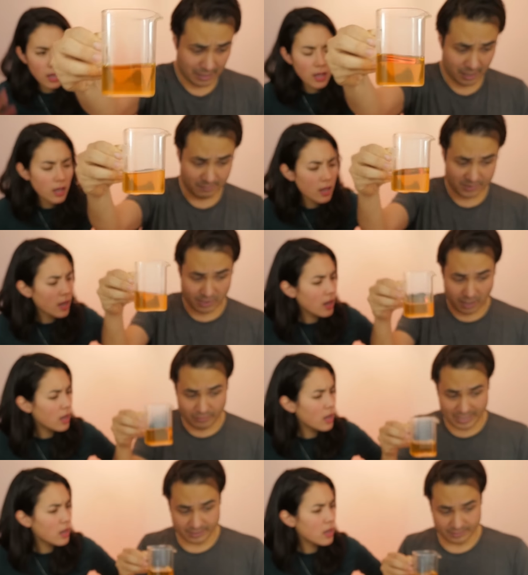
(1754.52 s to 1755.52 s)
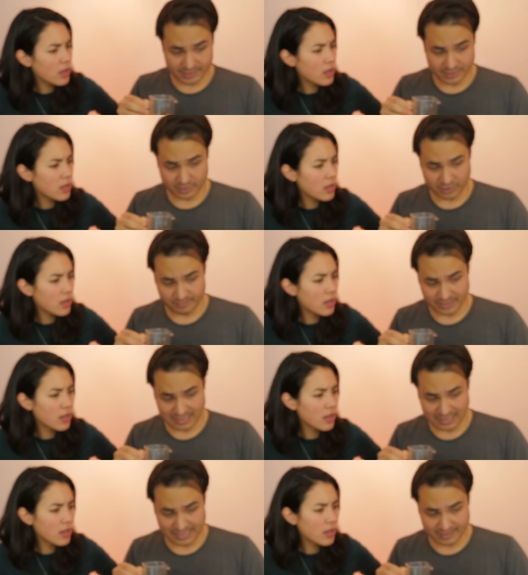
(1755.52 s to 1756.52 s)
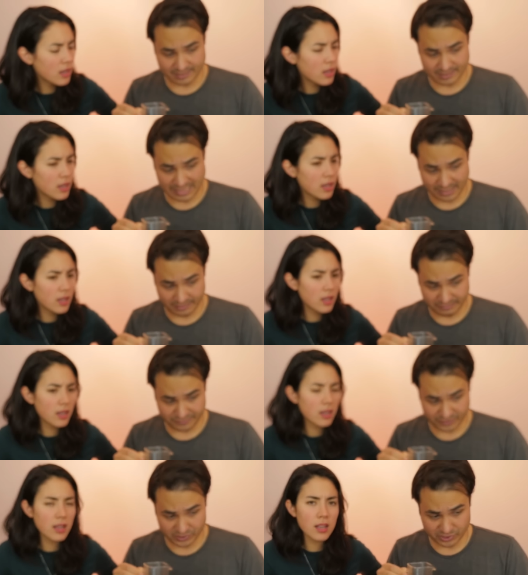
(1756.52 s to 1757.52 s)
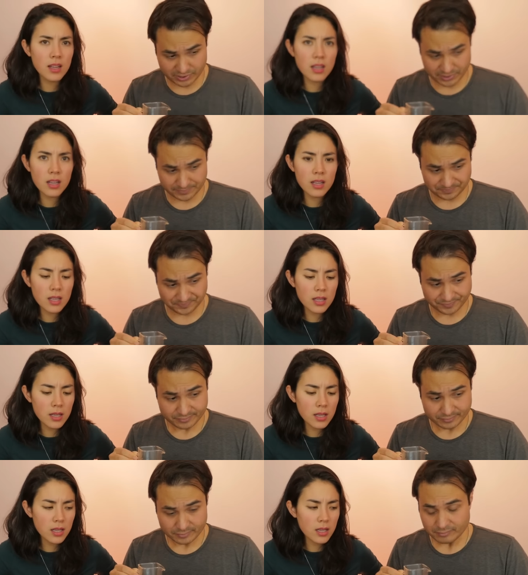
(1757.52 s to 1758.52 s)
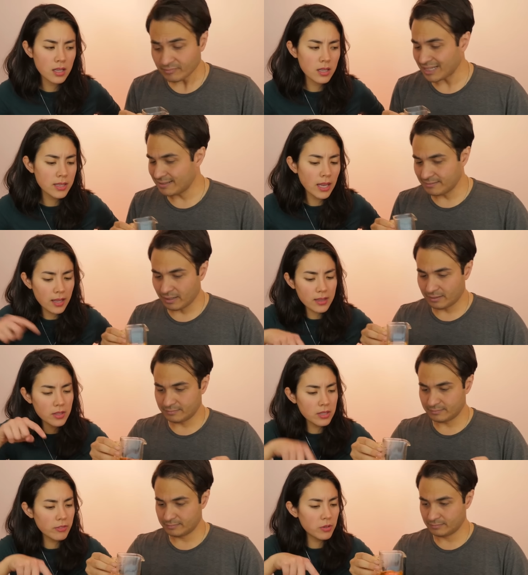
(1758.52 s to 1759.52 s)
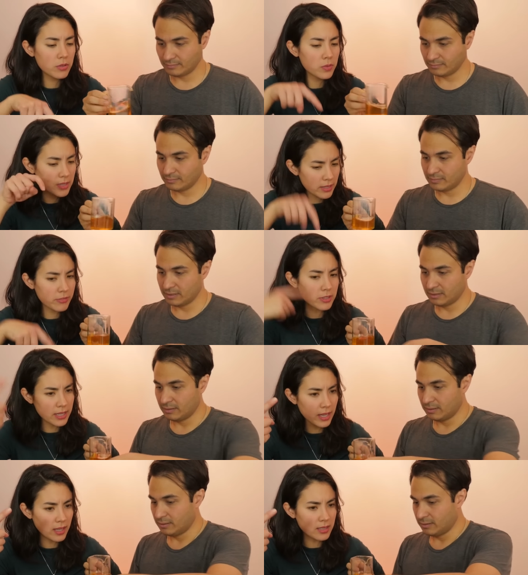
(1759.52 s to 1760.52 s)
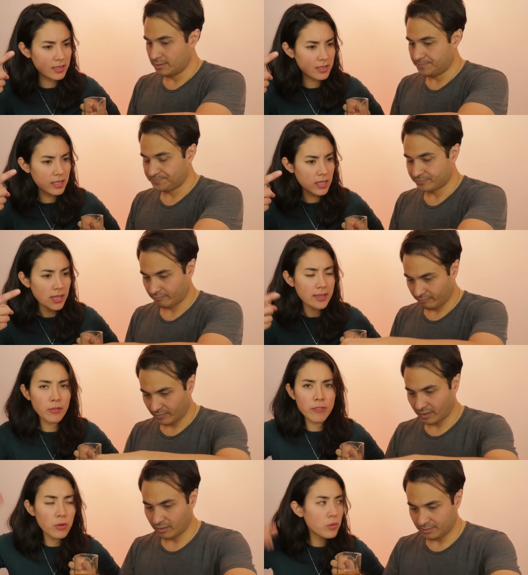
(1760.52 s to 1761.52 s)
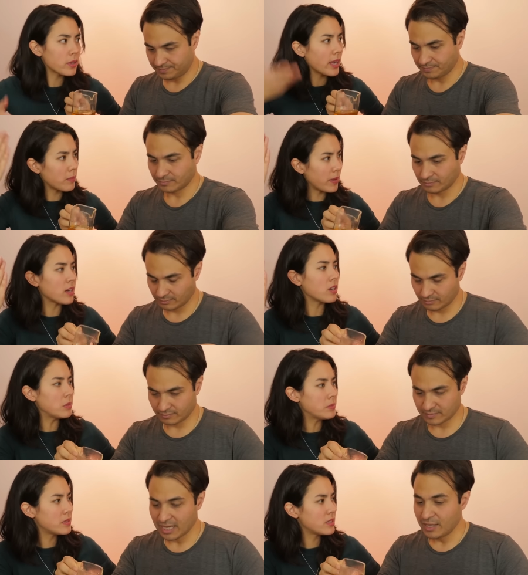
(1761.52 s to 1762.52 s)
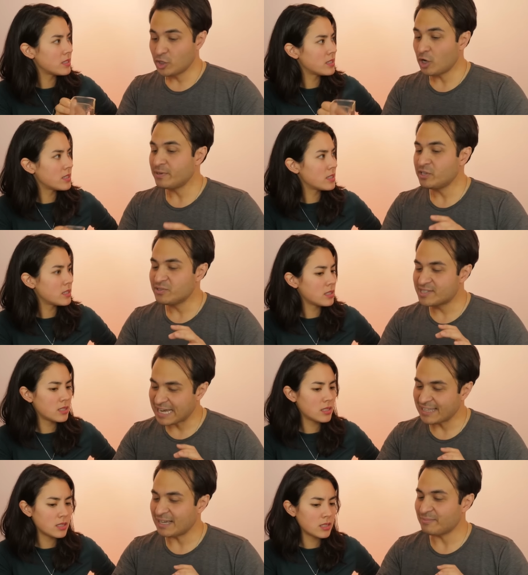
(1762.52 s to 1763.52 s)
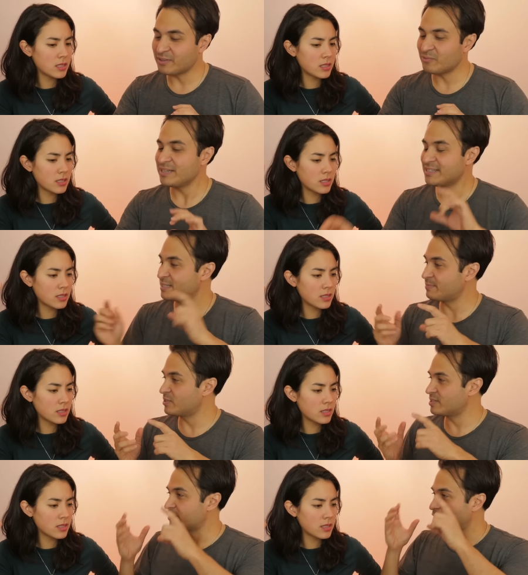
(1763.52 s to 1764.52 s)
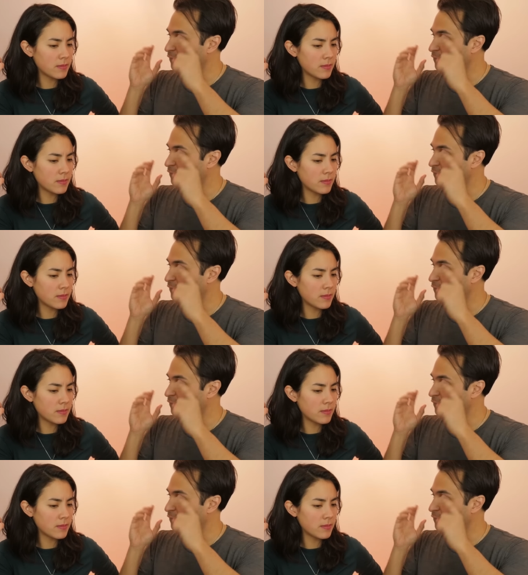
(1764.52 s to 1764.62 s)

Speaker 1: Um, so I reckon this is going to be at least ten infusions.
Speaker 2: That um, other infusion was different again. The floral came back up.
Speaker 1: No, but you say that, but the reason is because the